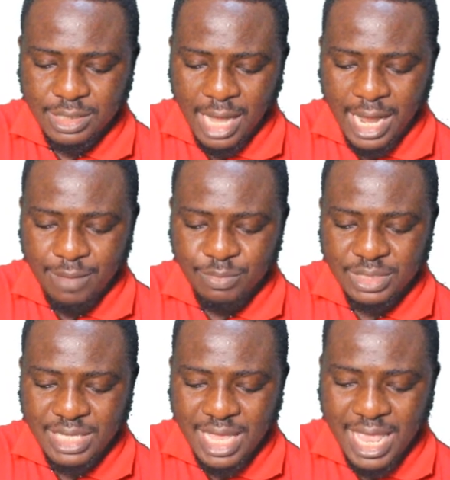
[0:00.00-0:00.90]

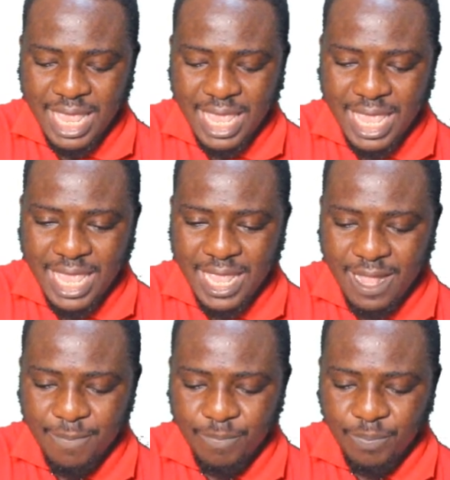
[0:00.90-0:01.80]
times
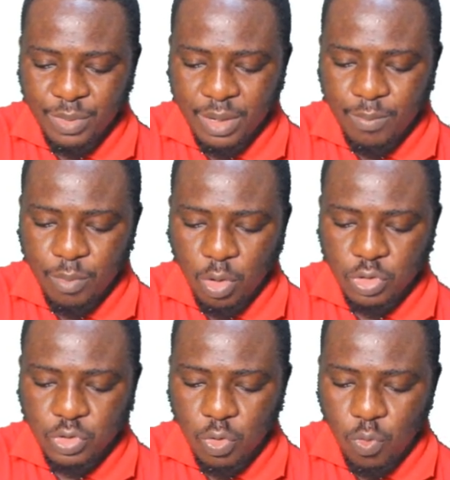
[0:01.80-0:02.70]
a
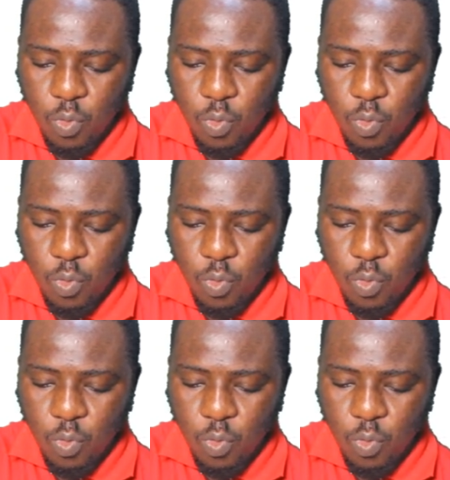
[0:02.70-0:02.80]
plus